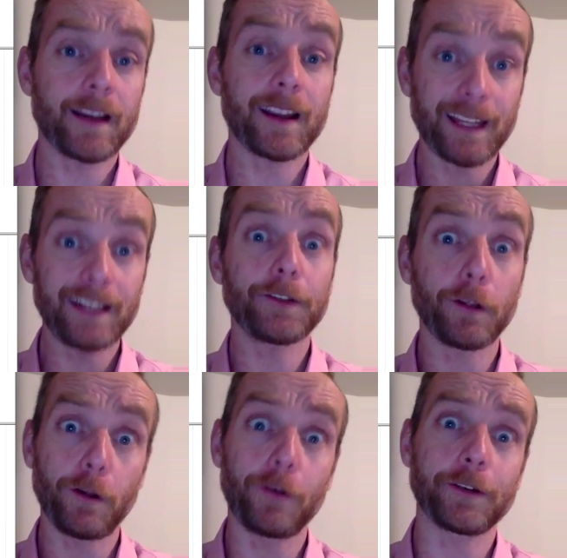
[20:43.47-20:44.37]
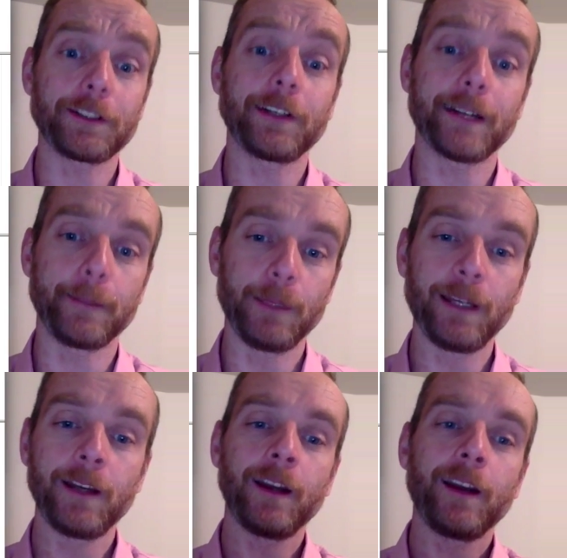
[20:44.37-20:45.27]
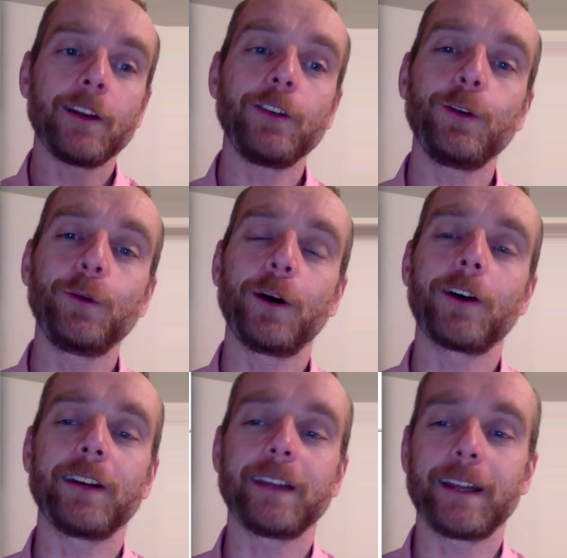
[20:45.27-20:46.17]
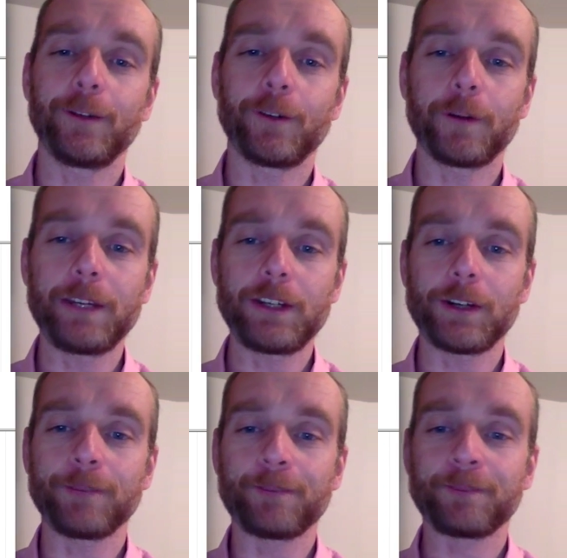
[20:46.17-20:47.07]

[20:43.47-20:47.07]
and that is a long time, you are going to get your commission.